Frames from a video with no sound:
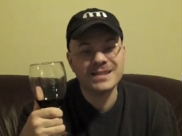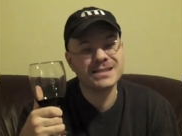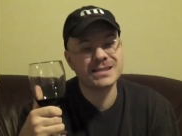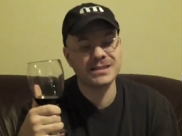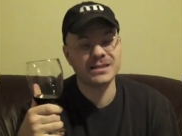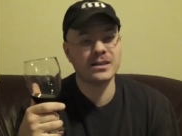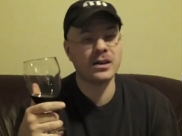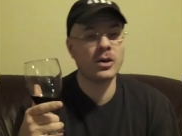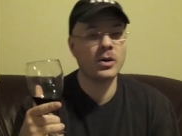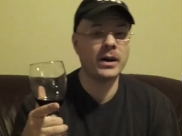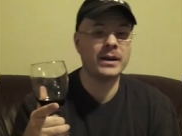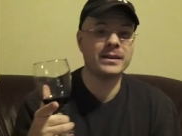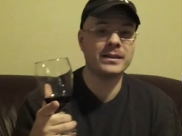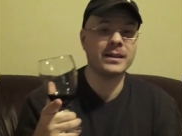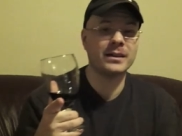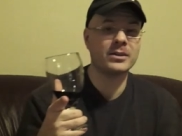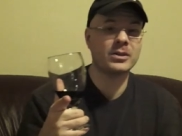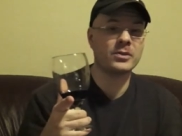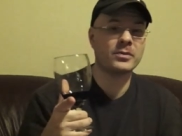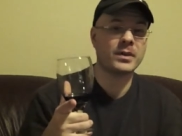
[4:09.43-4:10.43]
I don't
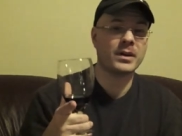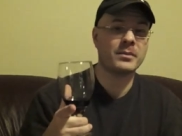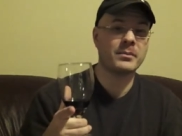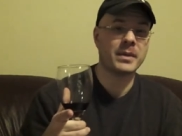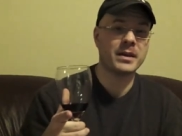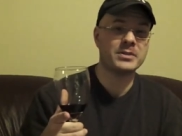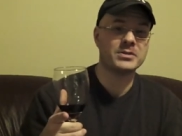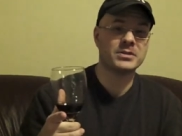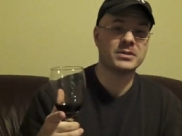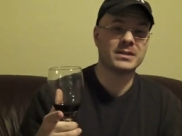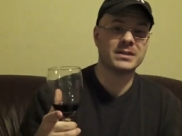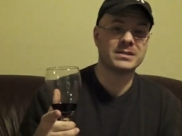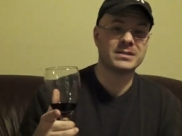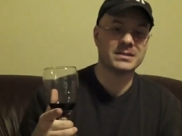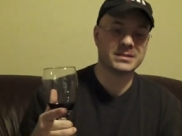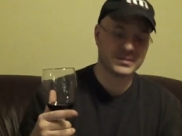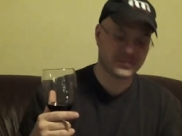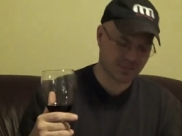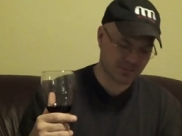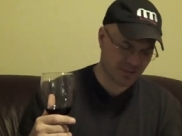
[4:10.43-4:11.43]
know if I mentioned this.
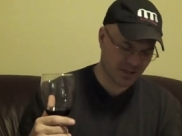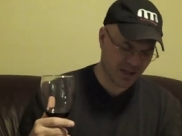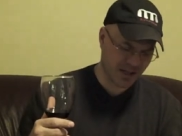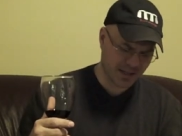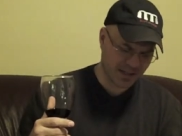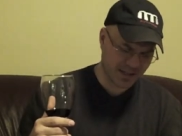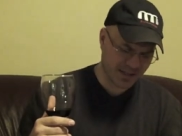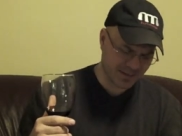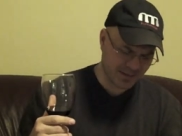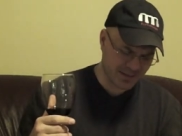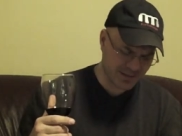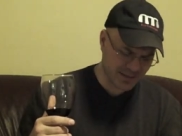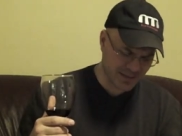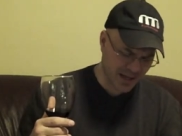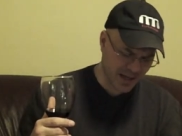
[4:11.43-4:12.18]
I didn't.